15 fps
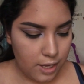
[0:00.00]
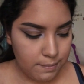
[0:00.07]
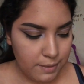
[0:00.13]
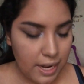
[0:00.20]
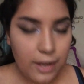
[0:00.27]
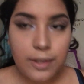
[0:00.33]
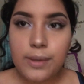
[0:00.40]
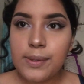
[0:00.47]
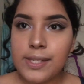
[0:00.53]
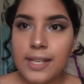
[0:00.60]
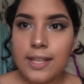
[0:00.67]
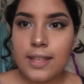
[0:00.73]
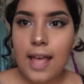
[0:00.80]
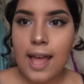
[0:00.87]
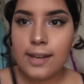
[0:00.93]
Now
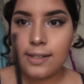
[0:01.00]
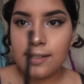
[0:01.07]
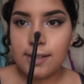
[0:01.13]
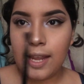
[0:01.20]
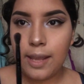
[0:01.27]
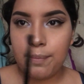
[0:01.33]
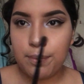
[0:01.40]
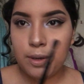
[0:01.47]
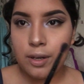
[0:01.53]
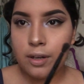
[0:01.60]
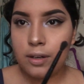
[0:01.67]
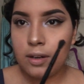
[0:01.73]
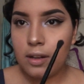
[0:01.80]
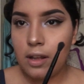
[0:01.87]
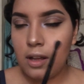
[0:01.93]
using that
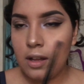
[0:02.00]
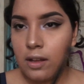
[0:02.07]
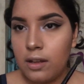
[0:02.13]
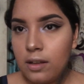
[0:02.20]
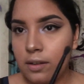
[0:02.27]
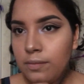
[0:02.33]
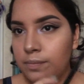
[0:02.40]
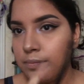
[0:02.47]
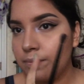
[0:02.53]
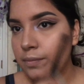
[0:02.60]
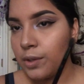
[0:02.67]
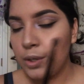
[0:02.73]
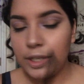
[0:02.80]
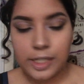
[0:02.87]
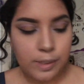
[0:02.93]
tapered
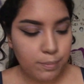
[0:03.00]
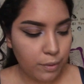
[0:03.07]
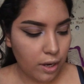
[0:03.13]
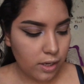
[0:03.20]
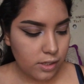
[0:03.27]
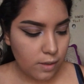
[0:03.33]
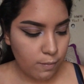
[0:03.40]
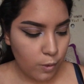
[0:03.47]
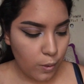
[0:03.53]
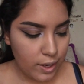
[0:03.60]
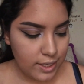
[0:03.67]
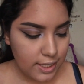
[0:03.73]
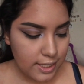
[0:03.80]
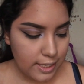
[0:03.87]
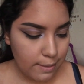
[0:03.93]
crease brush, I'm
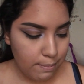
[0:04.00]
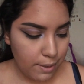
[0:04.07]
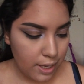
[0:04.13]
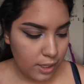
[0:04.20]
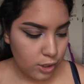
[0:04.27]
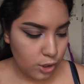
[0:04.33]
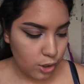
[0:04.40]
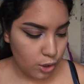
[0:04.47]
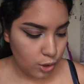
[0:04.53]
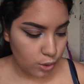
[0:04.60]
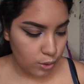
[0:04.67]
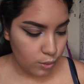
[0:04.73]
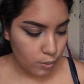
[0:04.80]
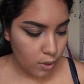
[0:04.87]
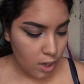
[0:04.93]
going to dip
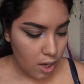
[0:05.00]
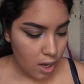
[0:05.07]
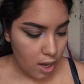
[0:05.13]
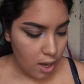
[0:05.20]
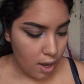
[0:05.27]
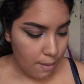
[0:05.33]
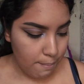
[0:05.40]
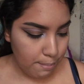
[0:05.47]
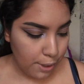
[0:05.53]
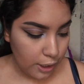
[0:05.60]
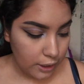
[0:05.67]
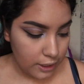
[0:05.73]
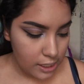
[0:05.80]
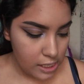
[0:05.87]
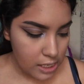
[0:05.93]
into
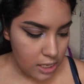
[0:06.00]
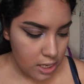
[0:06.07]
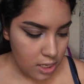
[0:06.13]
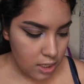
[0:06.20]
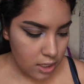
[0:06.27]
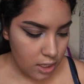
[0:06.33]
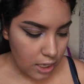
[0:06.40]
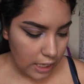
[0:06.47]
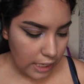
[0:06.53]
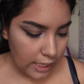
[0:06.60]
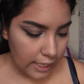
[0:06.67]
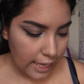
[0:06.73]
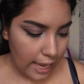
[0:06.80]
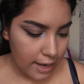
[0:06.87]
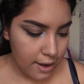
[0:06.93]
Puddin'
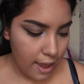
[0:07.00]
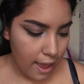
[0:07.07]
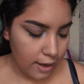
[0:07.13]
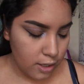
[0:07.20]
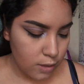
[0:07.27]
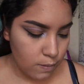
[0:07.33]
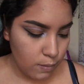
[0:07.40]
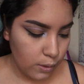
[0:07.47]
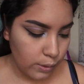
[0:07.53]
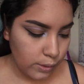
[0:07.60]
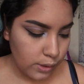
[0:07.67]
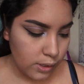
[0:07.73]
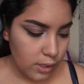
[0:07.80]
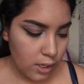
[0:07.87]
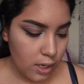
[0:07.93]
again and
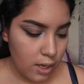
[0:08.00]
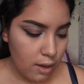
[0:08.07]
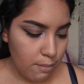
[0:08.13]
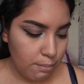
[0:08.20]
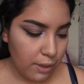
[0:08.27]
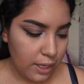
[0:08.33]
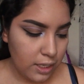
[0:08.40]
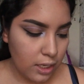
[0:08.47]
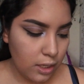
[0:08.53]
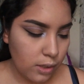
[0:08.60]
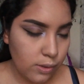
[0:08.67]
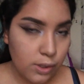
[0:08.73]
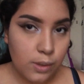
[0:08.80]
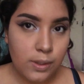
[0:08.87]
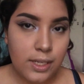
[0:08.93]
Mousse, blending
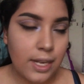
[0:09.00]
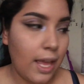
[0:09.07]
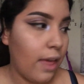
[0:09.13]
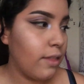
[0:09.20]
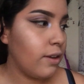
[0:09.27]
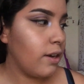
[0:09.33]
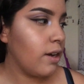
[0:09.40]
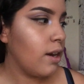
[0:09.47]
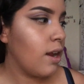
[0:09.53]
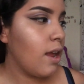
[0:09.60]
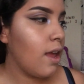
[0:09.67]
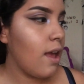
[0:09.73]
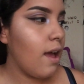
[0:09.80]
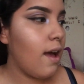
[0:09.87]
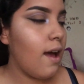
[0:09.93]
those two together,
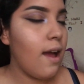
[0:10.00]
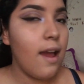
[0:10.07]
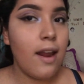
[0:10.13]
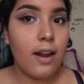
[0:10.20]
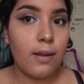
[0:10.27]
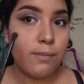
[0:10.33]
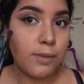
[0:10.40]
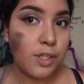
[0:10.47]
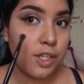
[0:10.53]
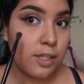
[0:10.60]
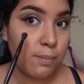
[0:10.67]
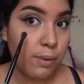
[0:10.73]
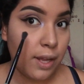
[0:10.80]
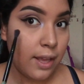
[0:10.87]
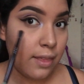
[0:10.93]
and I'm
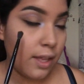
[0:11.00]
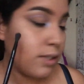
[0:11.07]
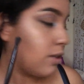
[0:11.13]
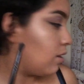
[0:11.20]
just applying that